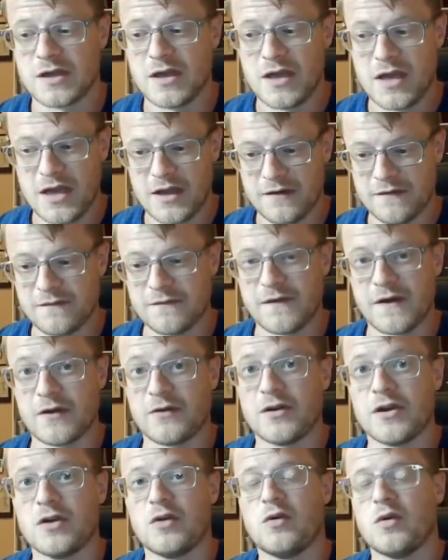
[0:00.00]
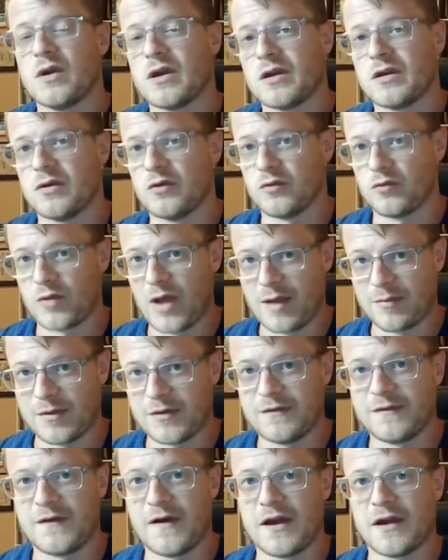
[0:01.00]
very quick, rapid
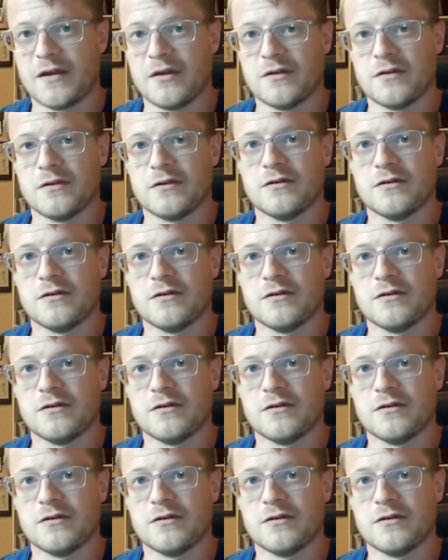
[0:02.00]
fire,